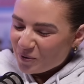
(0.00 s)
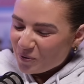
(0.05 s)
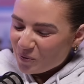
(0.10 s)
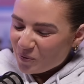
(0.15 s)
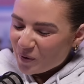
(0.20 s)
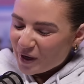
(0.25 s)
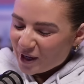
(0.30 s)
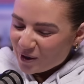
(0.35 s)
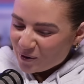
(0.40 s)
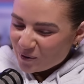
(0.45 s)

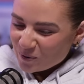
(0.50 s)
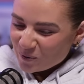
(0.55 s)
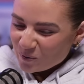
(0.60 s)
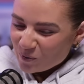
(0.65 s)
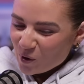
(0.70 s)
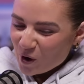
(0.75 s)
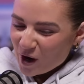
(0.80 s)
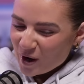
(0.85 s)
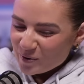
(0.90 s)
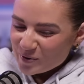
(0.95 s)
Well,
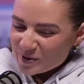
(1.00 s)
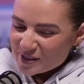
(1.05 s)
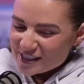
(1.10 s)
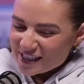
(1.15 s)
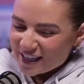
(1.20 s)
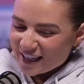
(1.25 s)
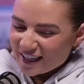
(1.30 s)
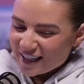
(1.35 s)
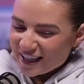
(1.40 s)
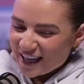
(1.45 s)
what I'll
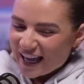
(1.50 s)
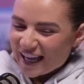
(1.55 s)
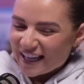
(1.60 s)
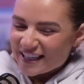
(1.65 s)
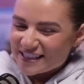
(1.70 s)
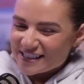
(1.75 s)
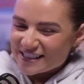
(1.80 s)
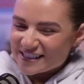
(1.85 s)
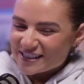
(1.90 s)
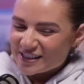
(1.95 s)
say
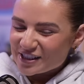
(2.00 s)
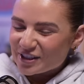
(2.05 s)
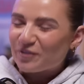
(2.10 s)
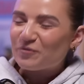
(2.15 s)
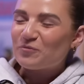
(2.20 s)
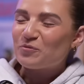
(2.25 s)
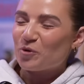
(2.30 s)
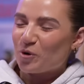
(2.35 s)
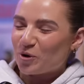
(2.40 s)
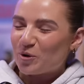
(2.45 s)
is you
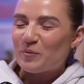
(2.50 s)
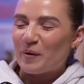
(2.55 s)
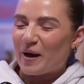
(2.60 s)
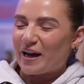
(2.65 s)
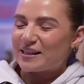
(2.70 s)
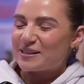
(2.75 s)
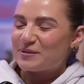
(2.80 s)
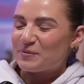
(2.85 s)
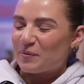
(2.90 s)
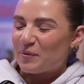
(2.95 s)
brought it
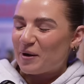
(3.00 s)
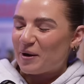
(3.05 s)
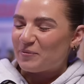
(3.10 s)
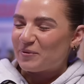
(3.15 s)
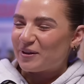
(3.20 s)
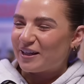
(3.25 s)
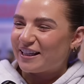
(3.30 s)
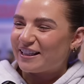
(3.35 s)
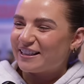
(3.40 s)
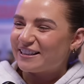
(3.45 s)
back to my
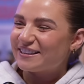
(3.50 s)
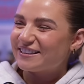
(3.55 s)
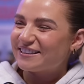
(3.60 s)
memory.